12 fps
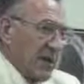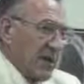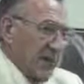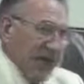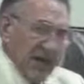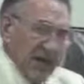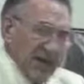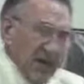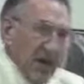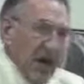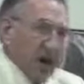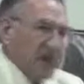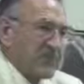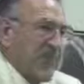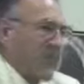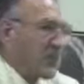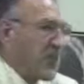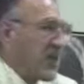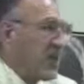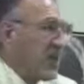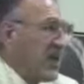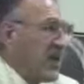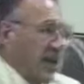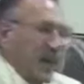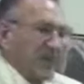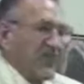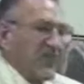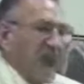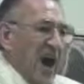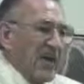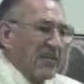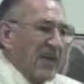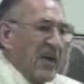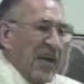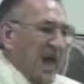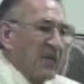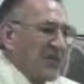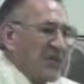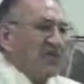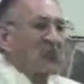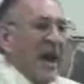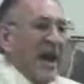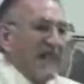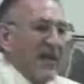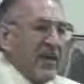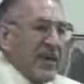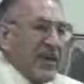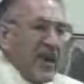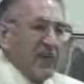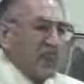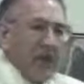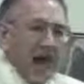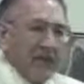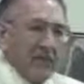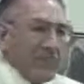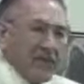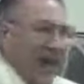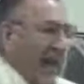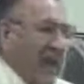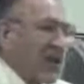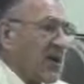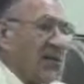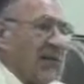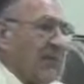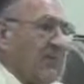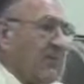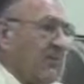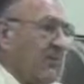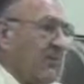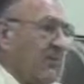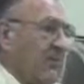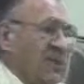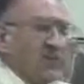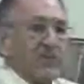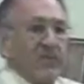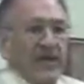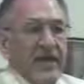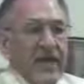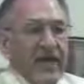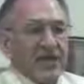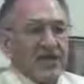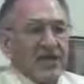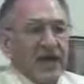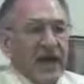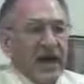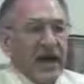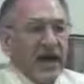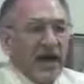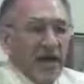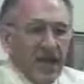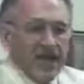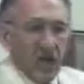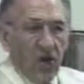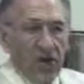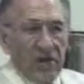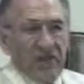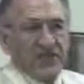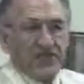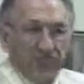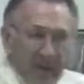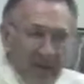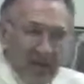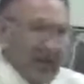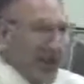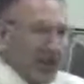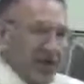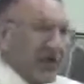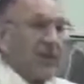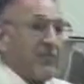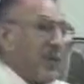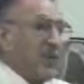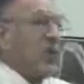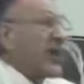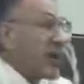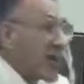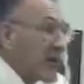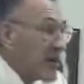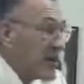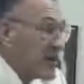Millions of dollars spent proved it is faulty, lousy driving and rotten mechanical in the mechanics in the car. It's only the speed kills a little bit quicker.